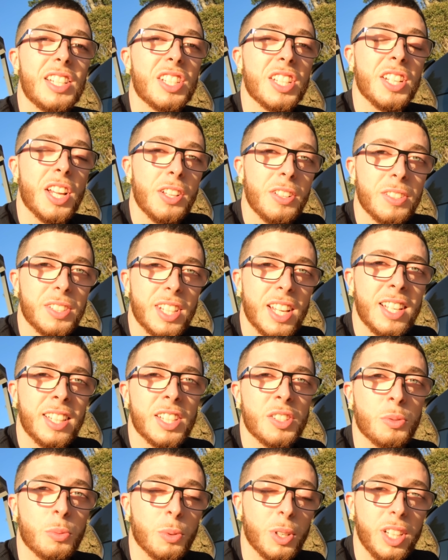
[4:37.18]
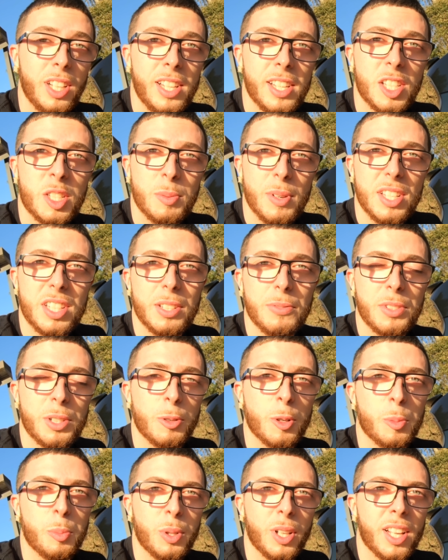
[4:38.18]
another thing that's really expensive to
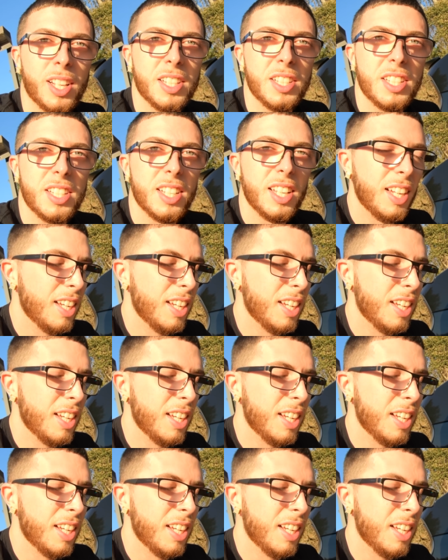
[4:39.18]
replace,